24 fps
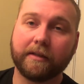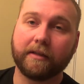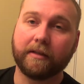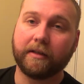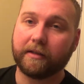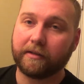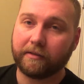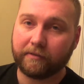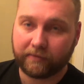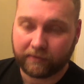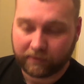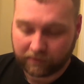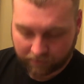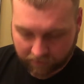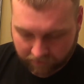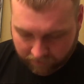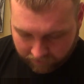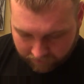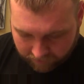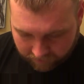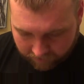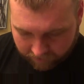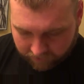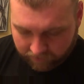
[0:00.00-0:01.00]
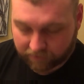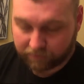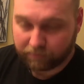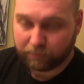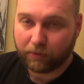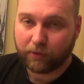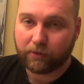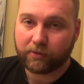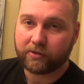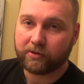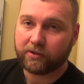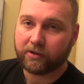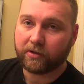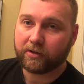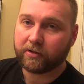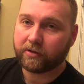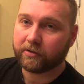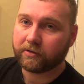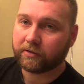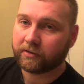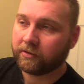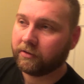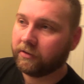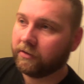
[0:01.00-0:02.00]
left in both
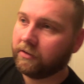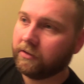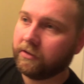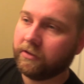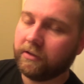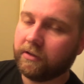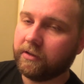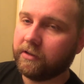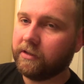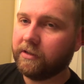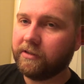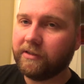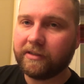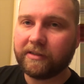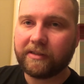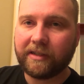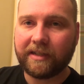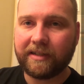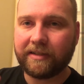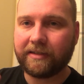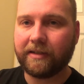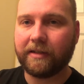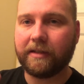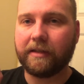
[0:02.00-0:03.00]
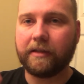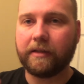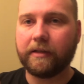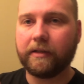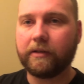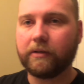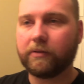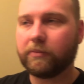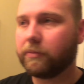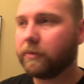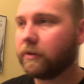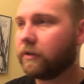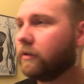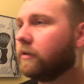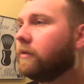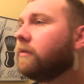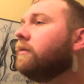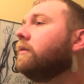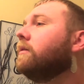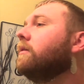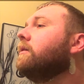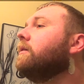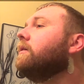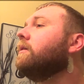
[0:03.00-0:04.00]
jars. It just takes a little bit.
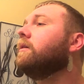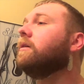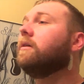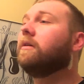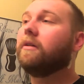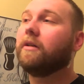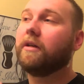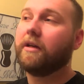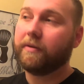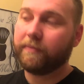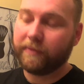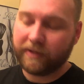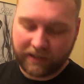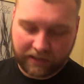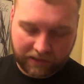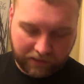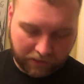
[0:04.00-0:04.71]
I mean, I